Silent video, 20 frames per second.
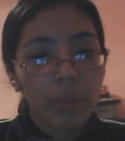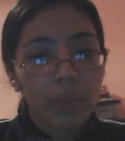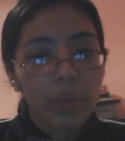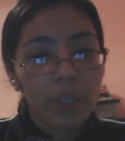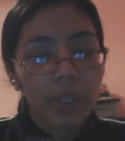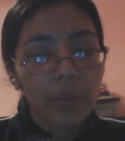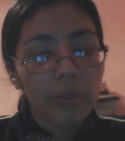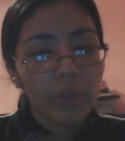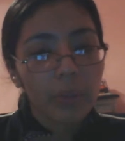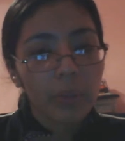
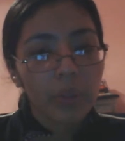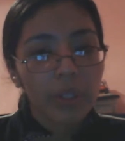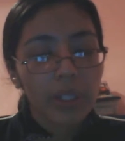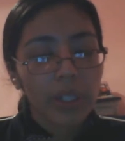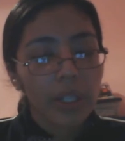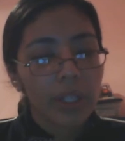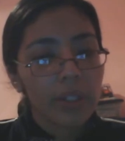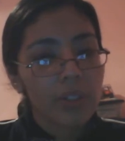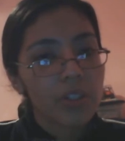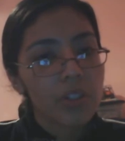everyone
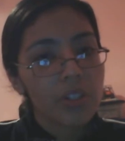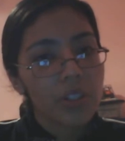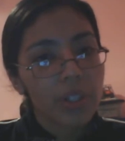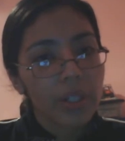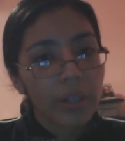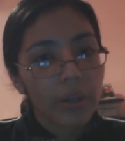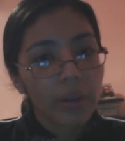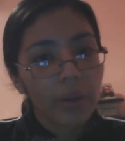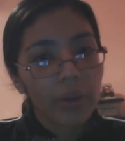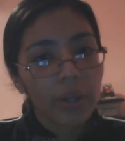can
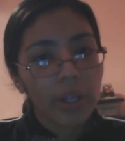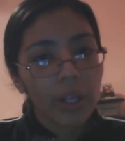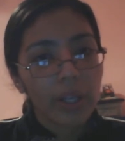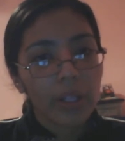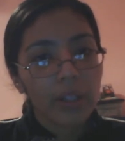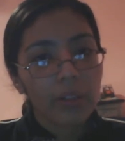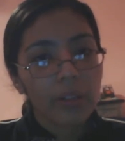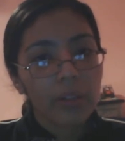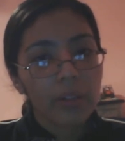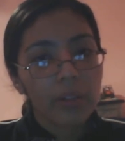share
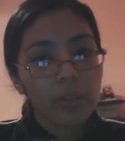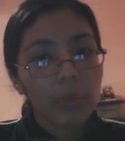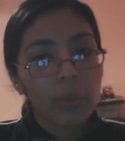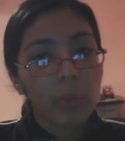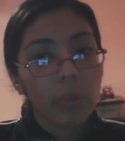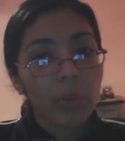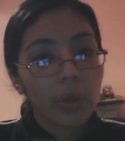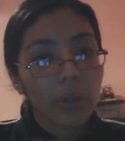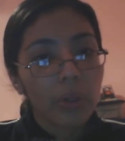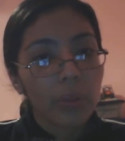and
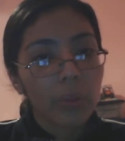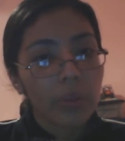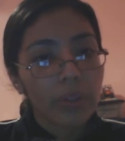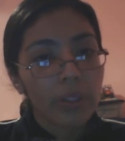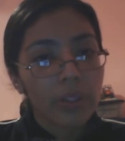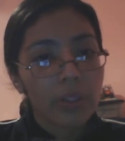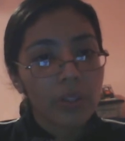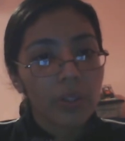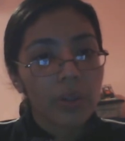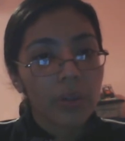work with
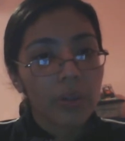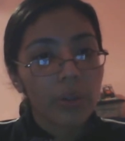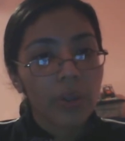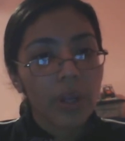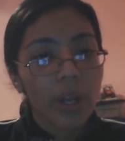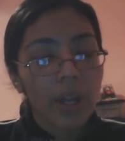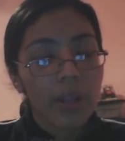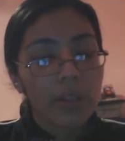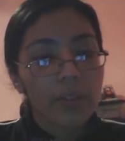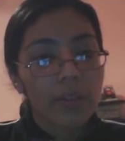each other
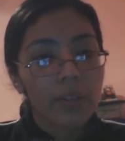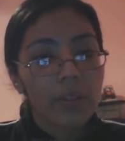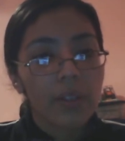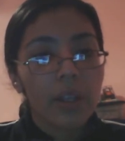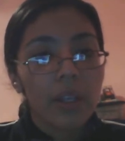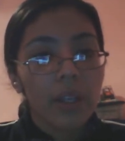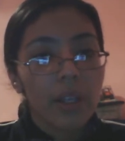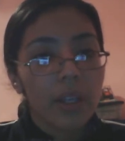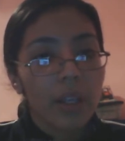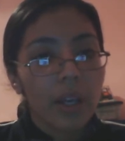as
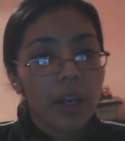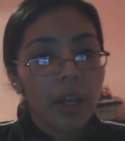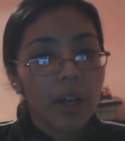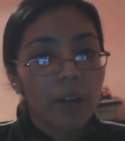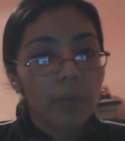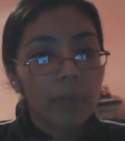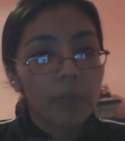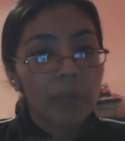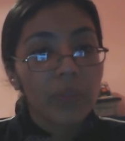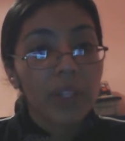
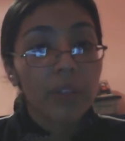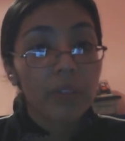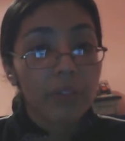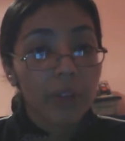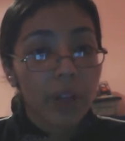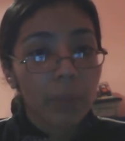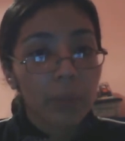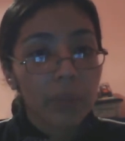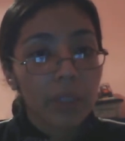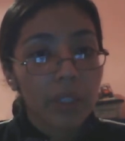a
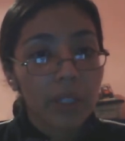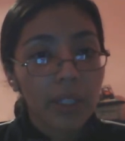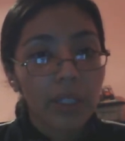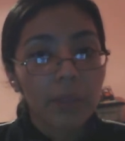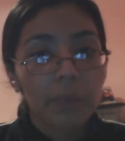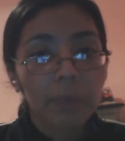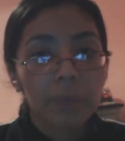family.